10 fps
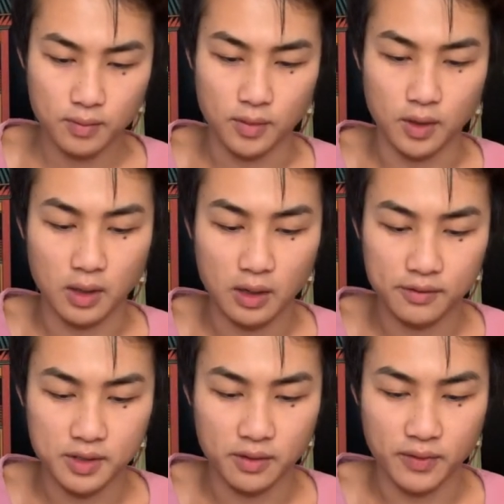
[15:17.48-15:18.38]
You're
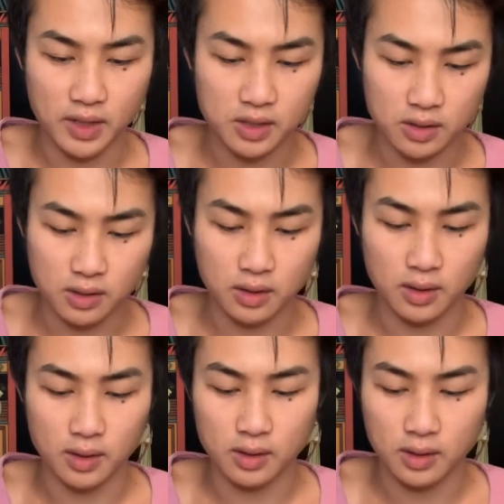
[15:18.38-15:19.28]
off to
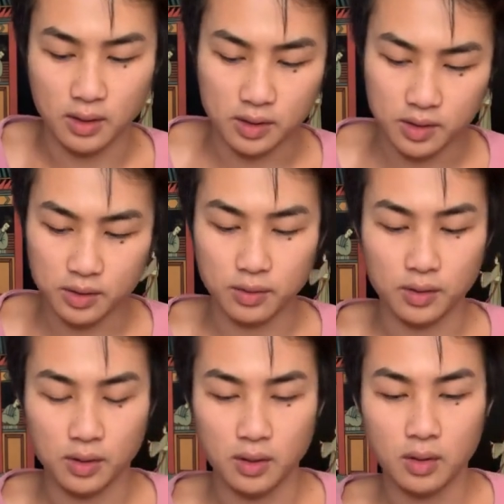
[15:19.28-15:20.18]
venture into
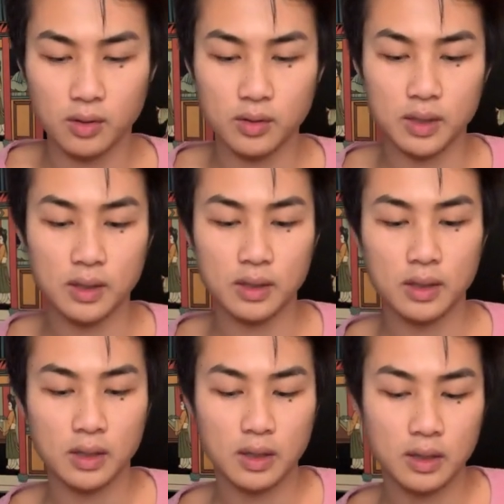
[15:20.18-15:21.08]
your own,
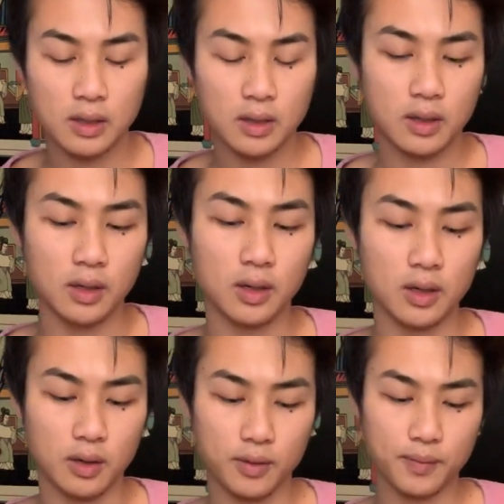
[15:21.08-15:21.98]
you
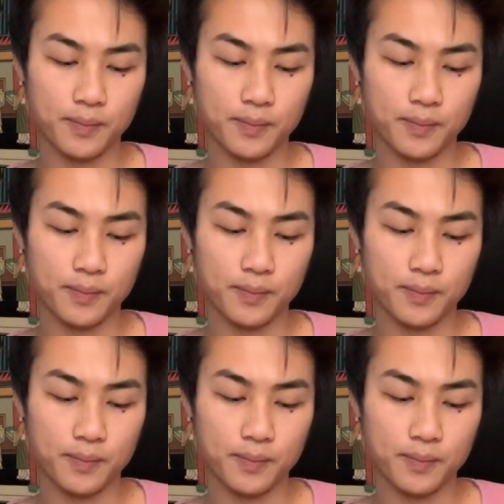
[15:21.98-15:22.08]
know,